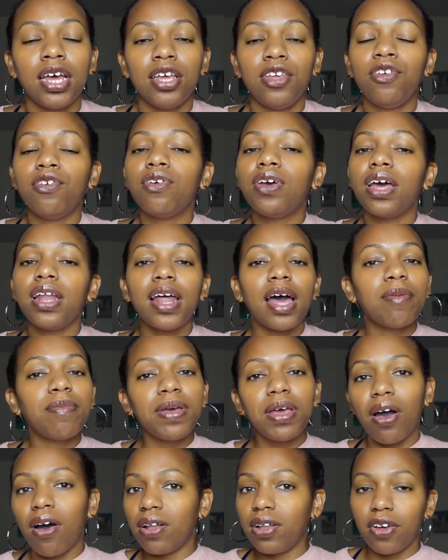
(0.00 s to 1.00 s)
You cannot
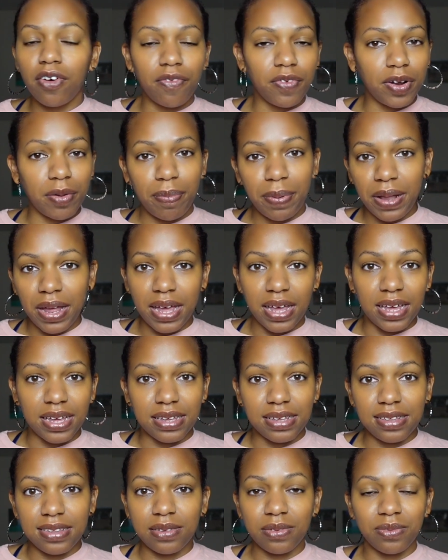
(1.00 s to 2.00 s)
be all over the
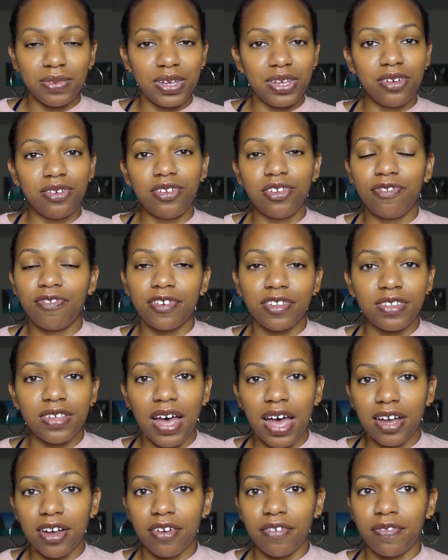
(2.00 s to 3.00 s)
place when you do
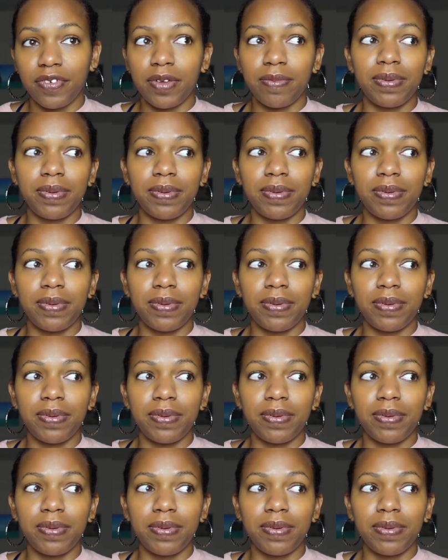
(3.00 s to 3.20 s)
photography,